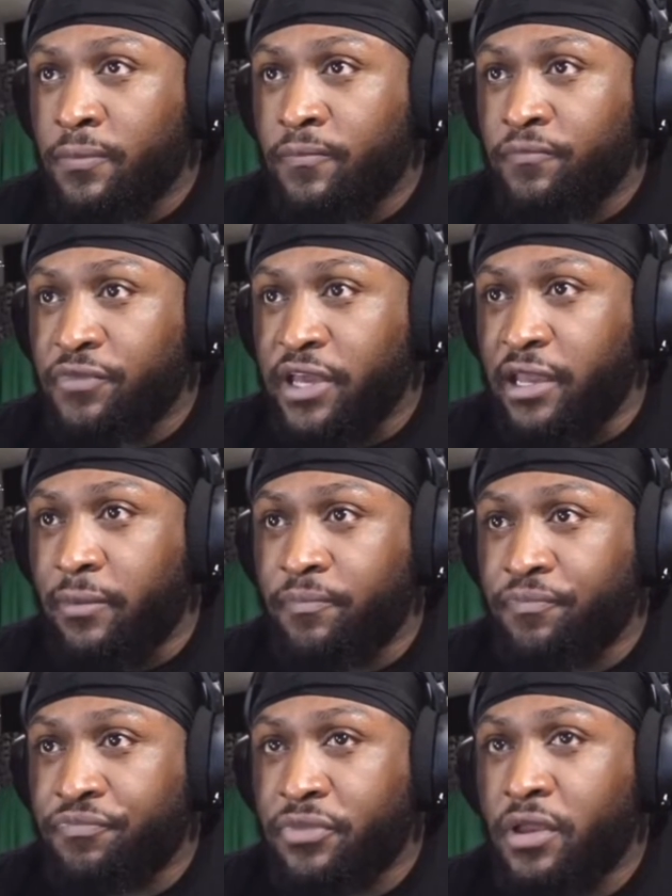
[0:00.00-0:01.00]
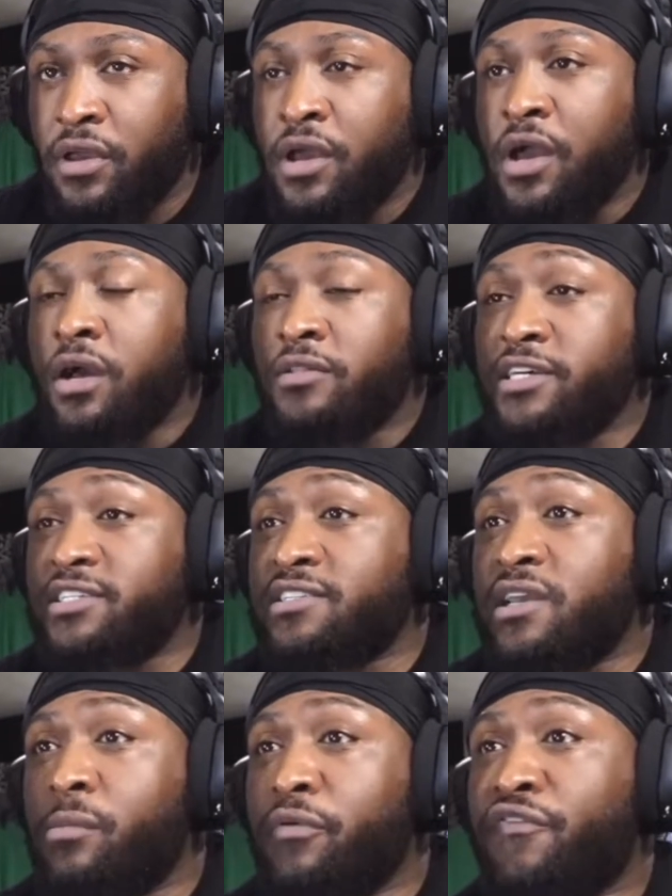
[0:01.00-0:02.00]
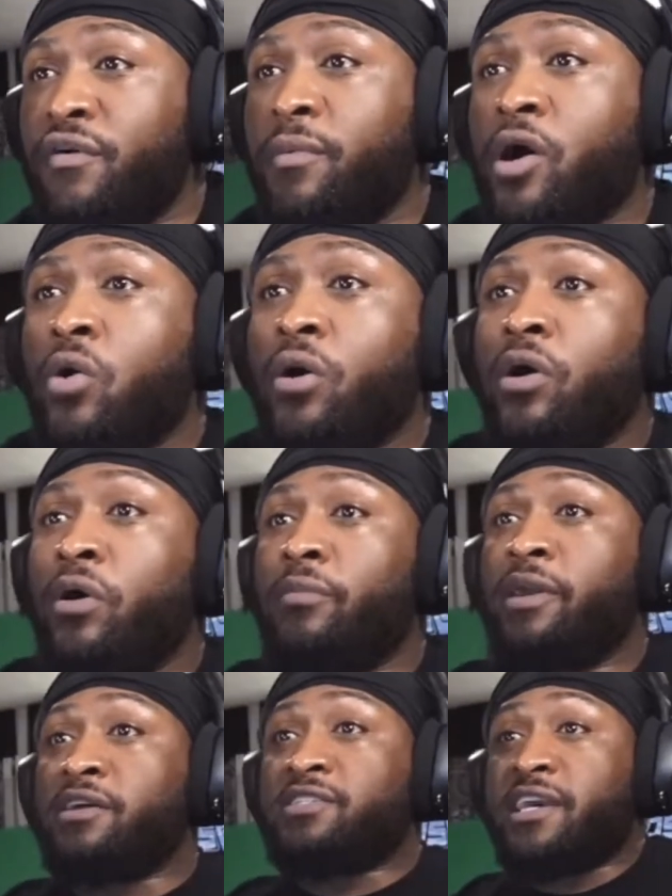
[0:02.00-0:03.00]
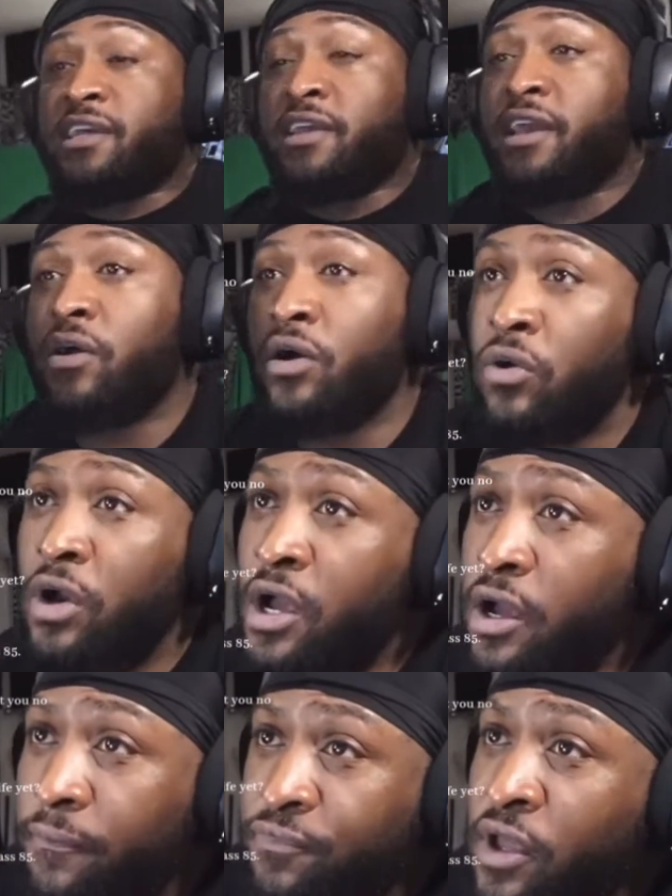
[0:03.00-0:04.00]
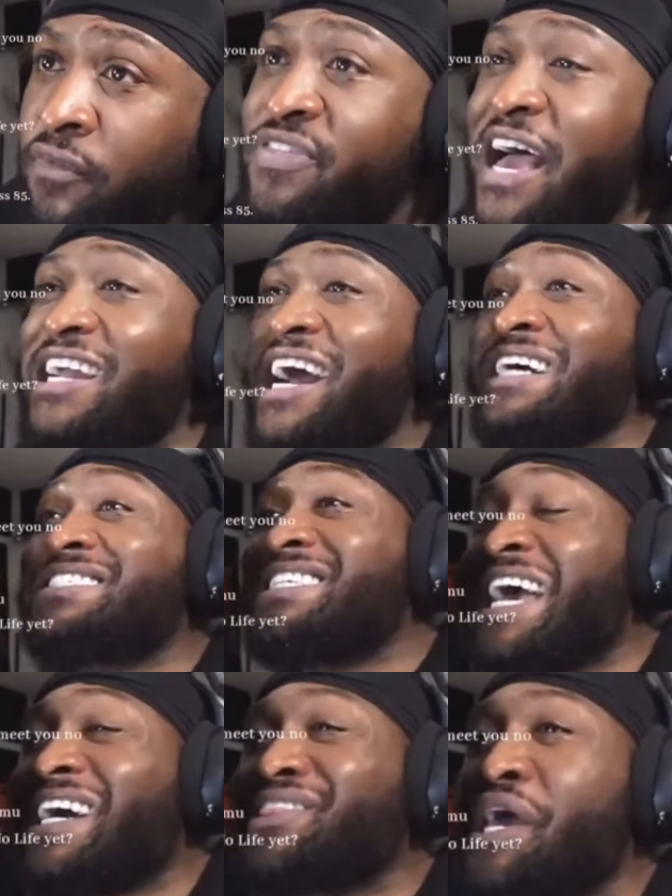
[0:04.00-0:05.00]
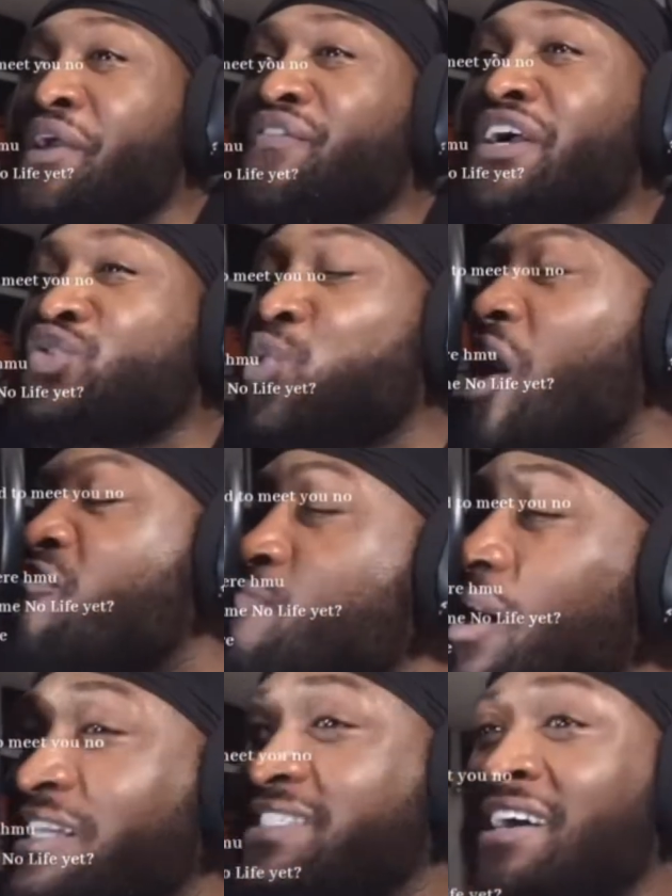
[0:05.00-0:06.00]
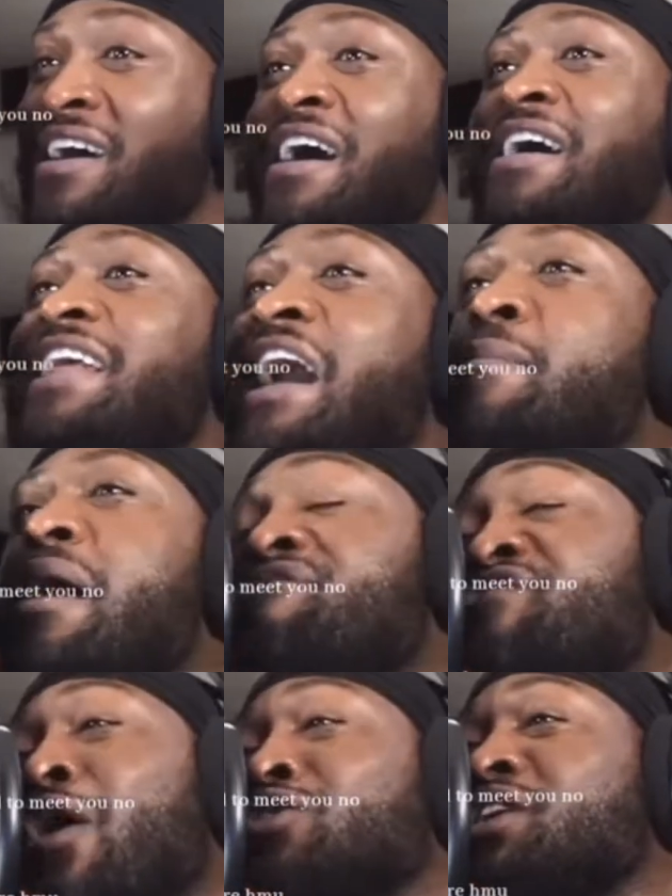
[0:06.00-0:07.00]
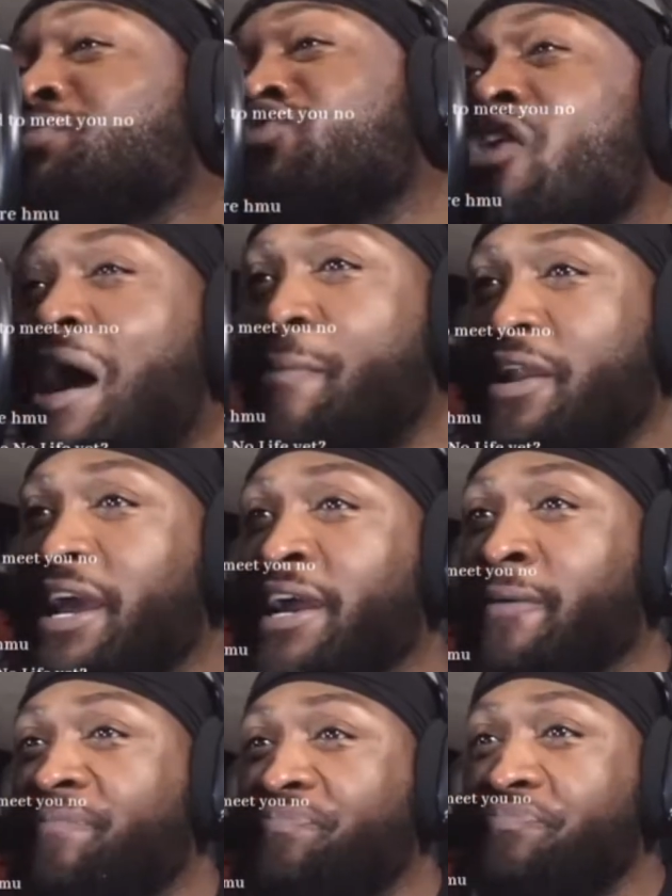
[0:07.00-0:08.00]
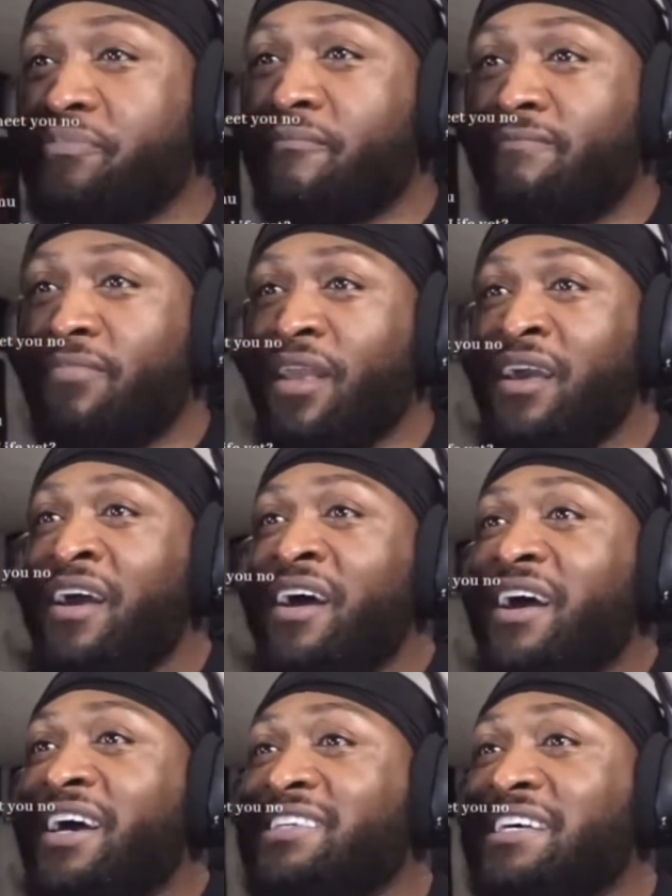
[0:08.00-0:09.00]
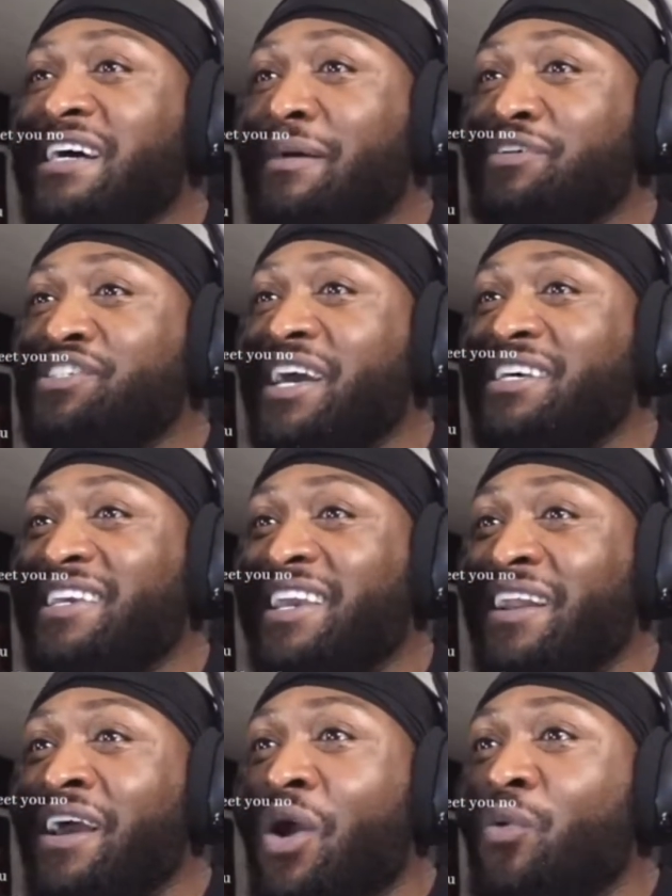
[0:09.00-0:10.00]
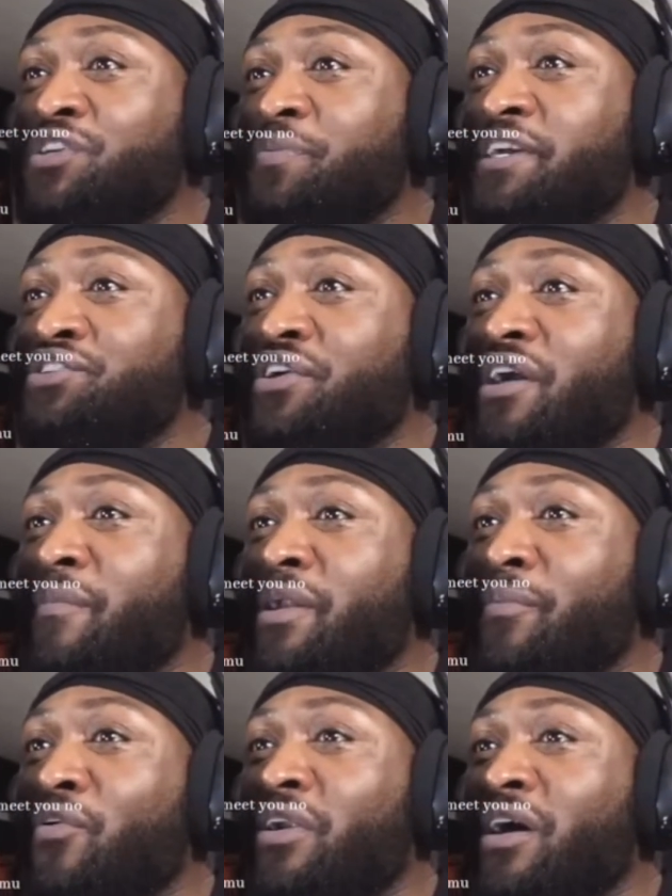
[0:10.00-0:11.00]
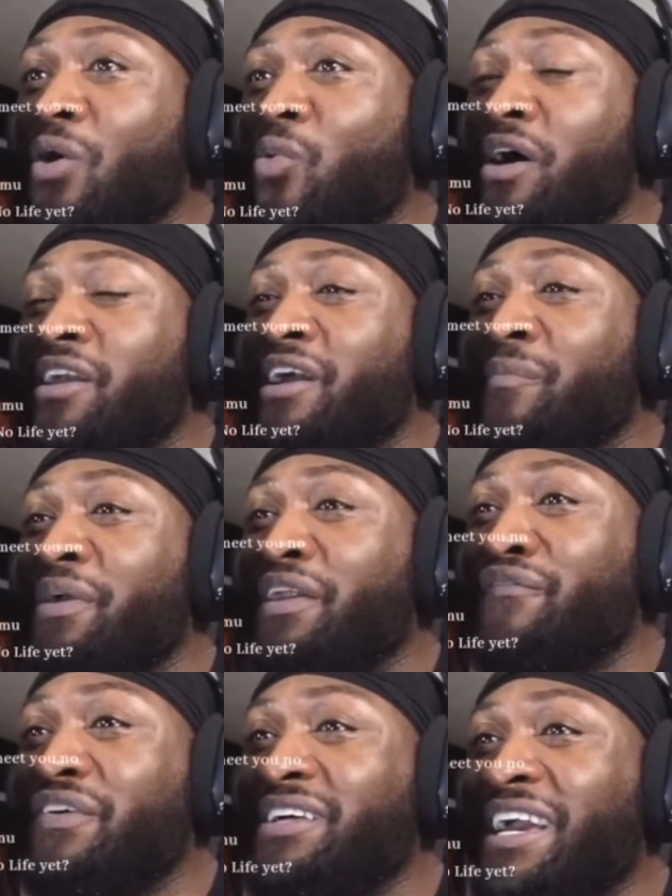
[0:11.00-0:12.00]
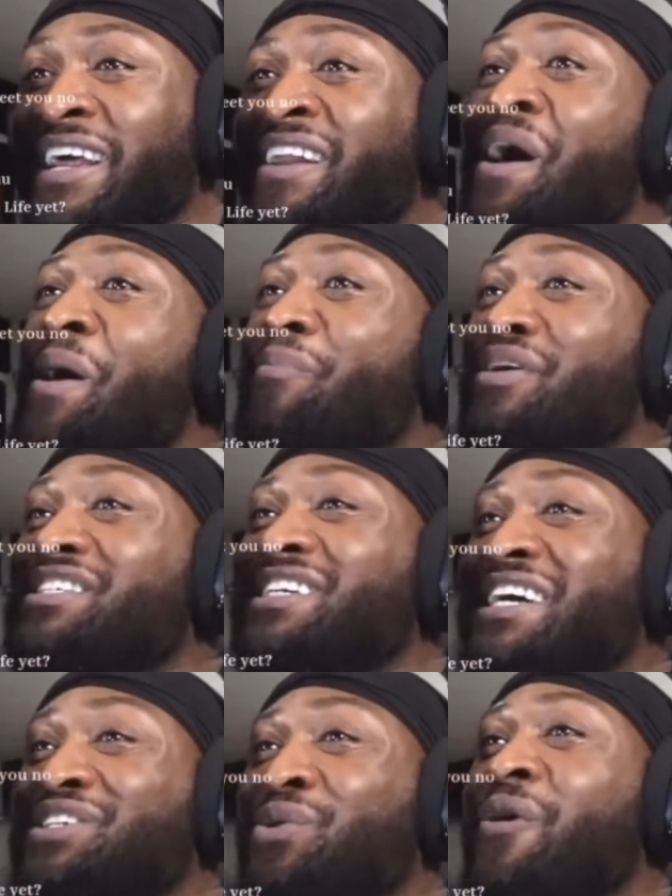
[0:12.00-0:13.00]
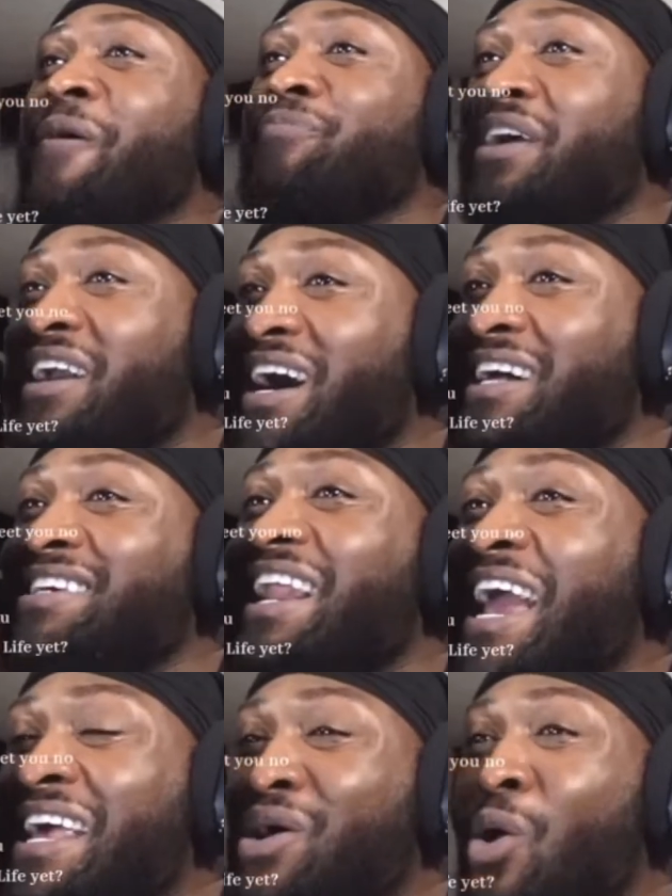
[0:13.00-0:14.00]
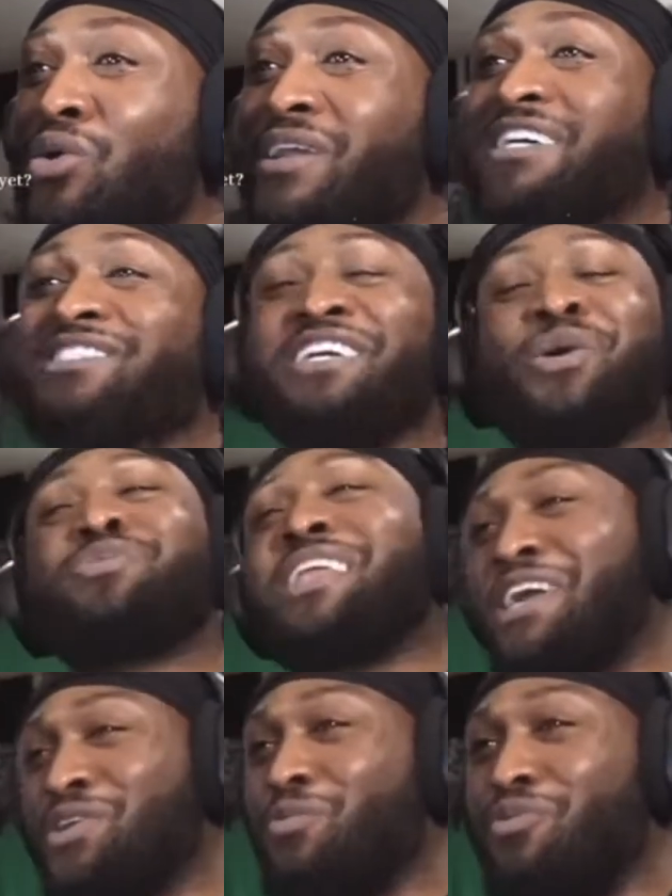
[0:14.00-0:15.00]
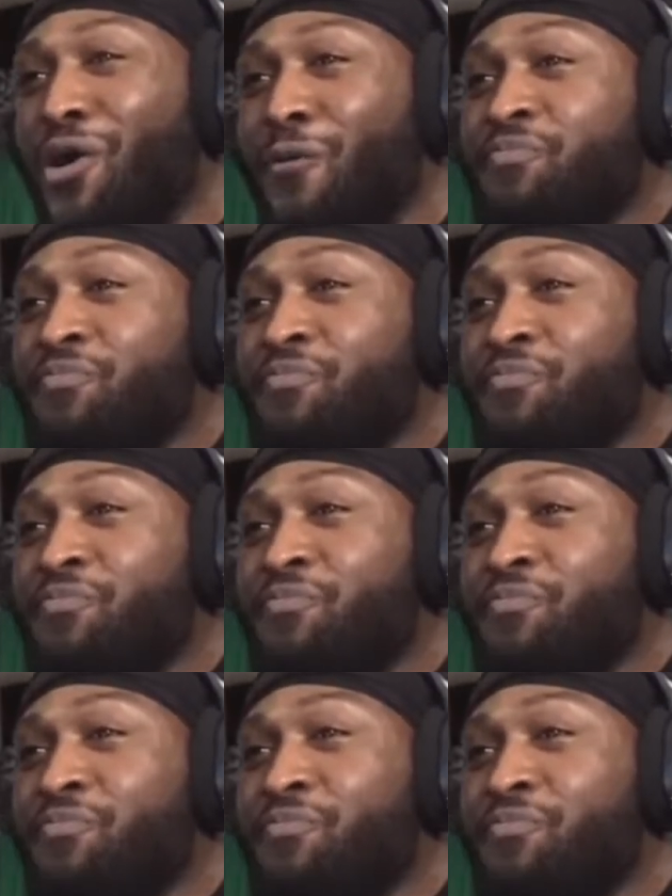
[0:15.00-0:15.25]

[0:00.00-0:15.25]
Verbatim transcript: Damn. This is coming from, oh, oh, you made a second account. Oh, that got sick of thing for the 12 months. Nigga, my first subscriber, nigga. It's that time to share this again, which means you're coming up on uh, one year being affiliated. Appreciate you, the content, and the whole DSG. Yo, thank you, bro.